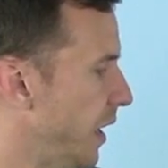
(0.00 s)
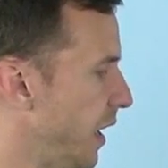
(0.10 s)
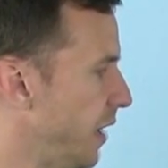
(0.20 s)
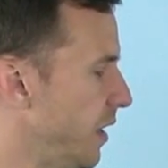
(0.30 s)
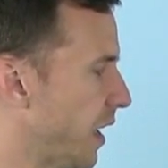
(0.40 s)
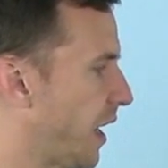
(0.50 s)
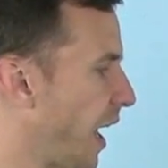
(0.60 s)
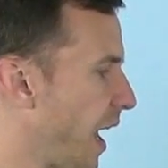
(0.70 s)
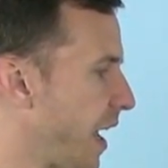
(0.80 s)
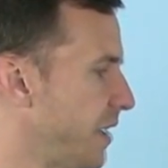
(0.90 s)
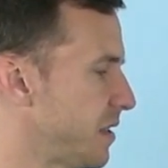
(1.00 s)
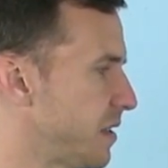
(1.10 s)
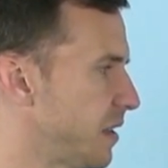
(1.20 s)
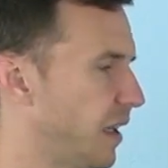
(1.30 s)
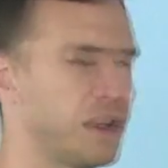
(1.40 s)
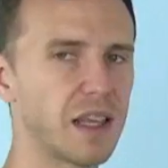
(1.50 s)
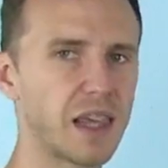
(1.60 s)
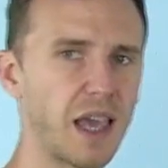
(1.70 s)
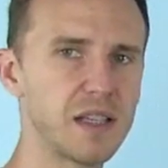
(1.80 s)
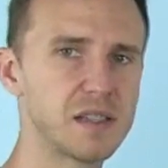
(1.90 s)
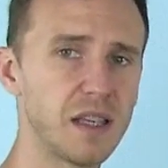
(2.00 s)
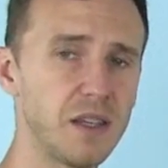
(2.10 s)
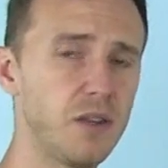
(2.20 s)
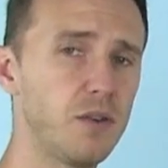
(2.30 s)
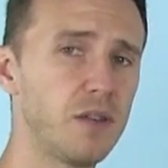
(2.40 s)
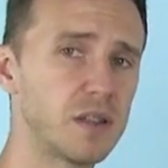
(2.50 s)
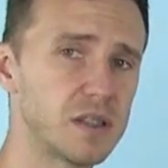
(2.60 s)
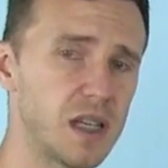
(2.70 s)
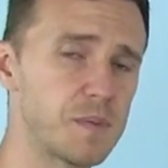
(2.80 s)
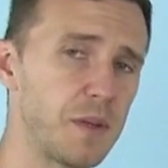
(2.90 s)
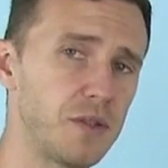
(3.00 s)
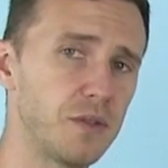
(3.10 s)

in the case that there's an SP2